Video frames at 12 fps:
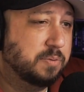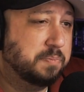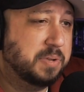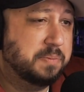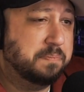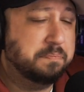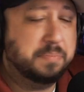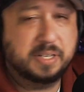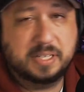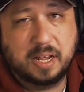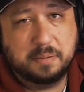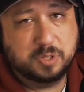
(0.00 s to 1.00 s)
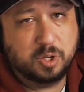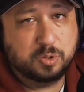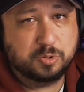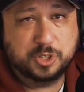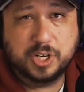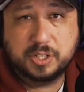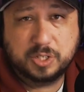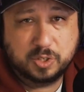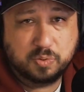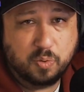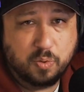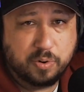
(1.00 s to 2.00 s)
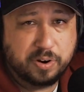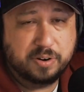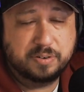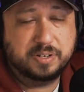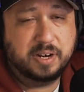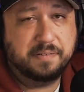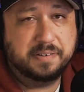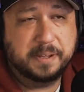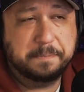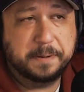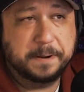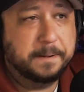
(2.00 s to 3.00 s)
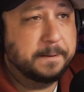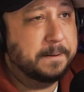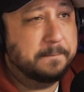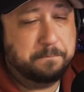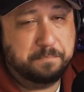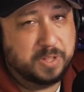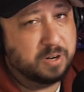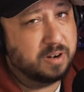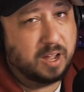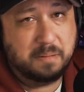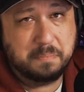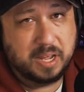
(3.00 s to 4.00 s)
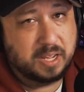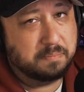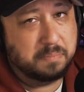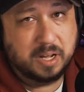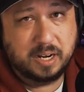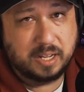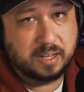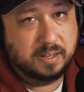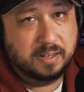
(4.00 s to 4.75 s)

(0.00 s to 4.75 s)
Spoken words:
be big time social justice warriors and everything, but they're not making money.